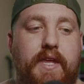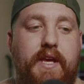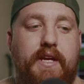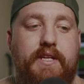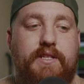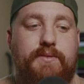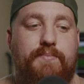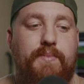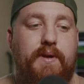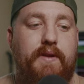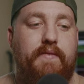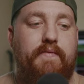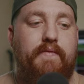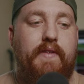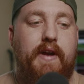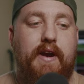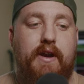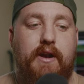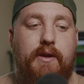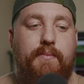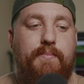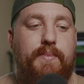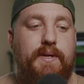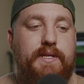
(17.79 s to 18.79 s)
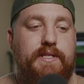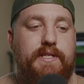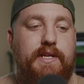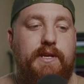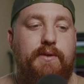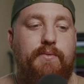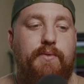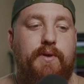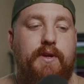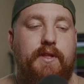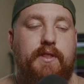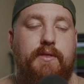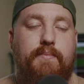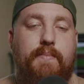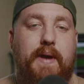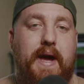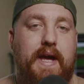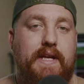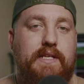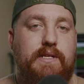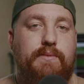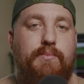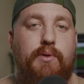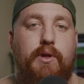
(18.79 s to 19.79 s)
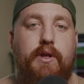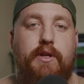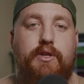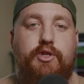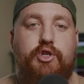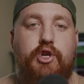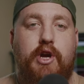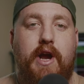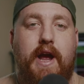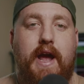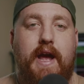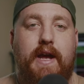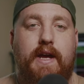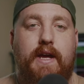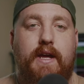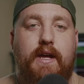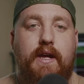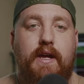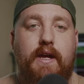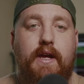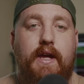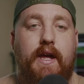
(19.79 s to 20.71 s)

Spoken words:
It's been very busy with basketball and track,